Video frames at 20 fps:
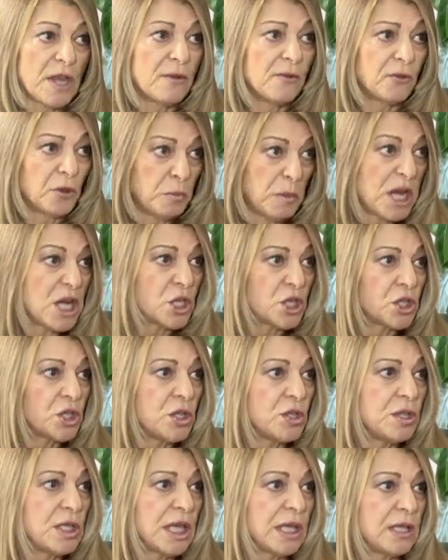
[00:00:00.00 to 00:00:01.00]

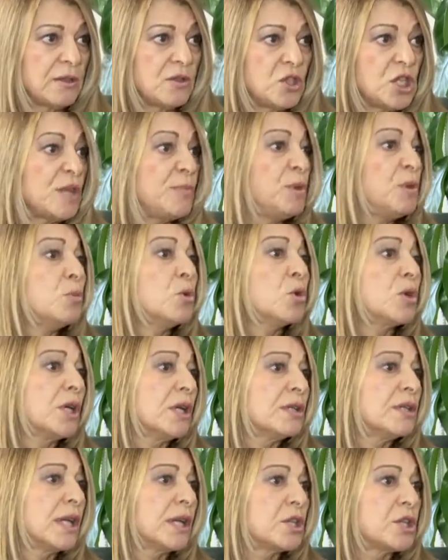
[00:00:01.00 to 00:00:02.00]
information, and JP
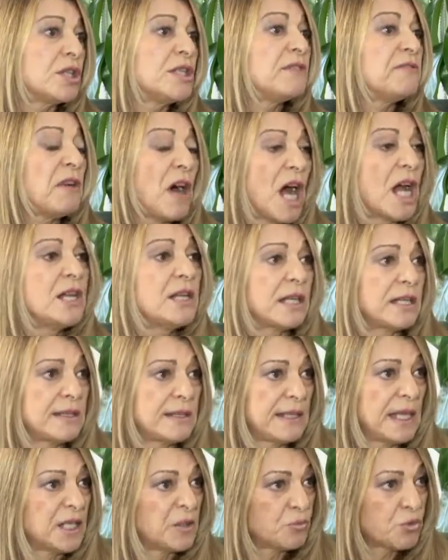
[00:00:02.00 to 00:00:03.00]
Morgan actually
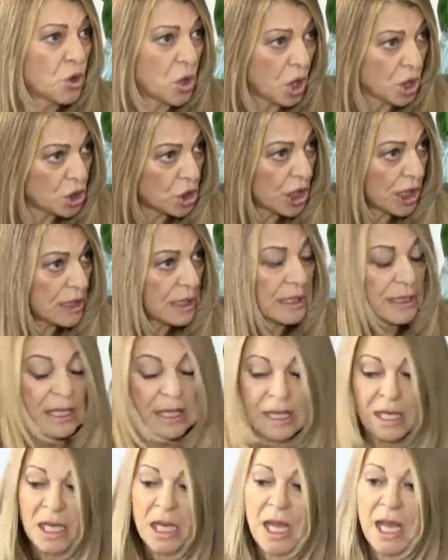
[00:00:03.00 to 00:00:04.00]
financed that project.
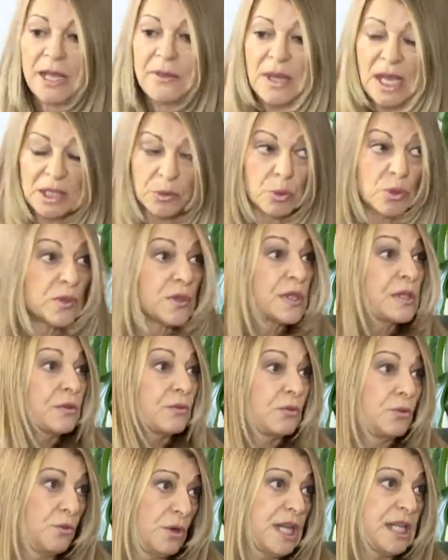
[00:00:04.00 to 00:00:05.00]
And that was
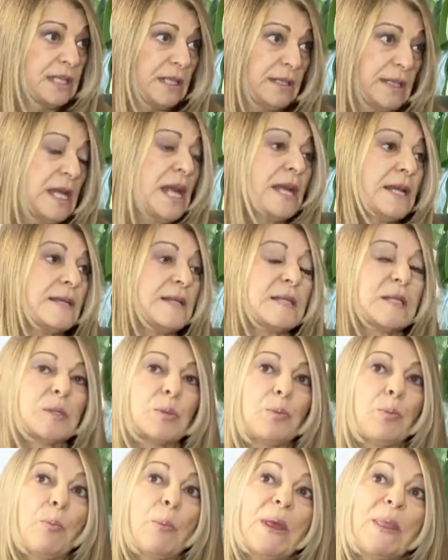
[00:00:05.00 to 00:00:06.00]
great and
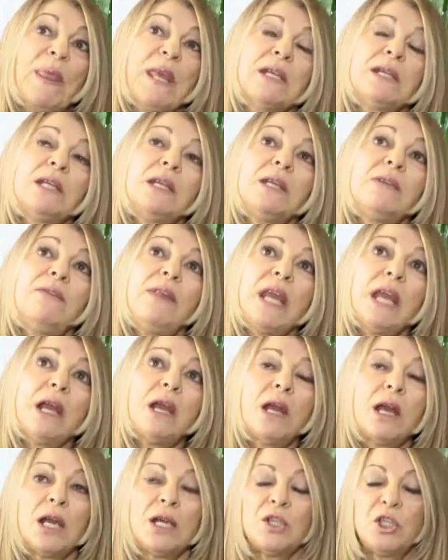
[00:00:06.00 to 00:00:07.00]
nice. But then he
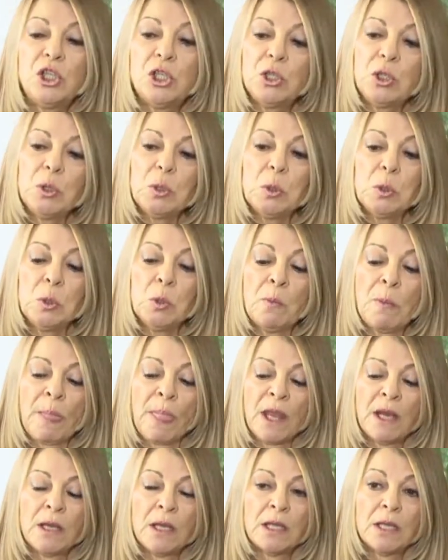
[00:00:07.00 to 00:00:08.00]
dared to
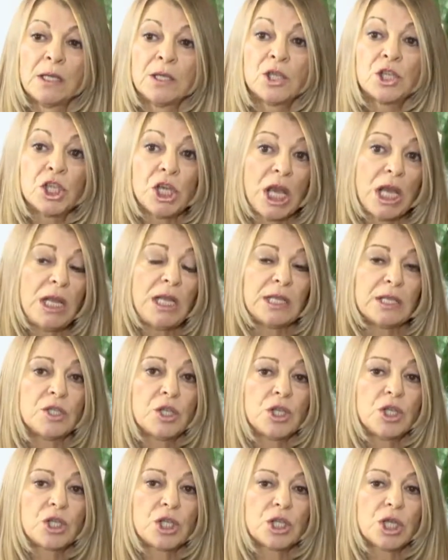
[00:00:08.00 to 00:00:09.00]

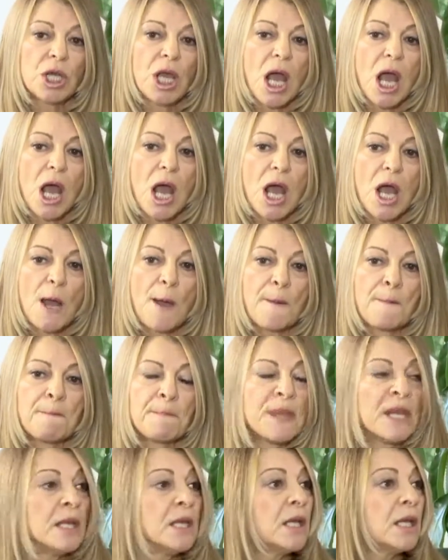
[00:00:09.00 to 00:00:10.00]
challenge
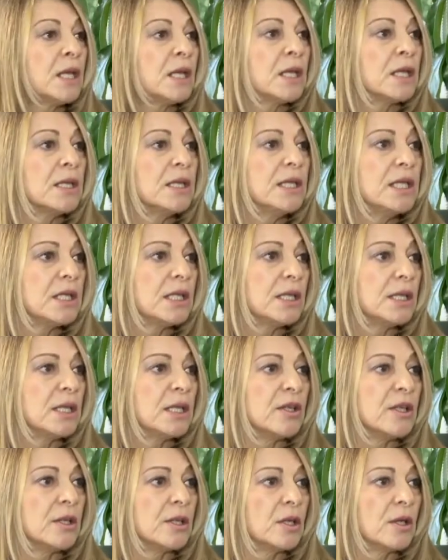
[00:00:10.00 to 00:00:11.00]

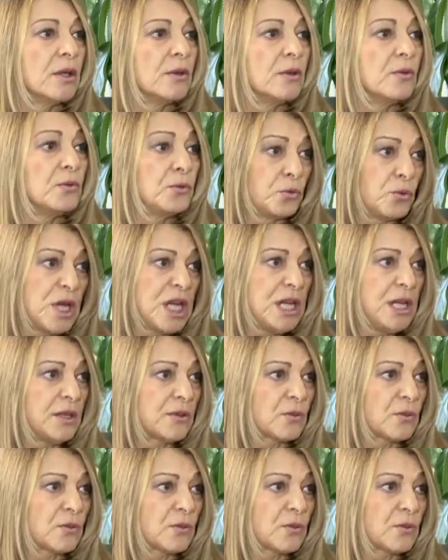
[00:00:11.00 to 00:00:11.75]
the free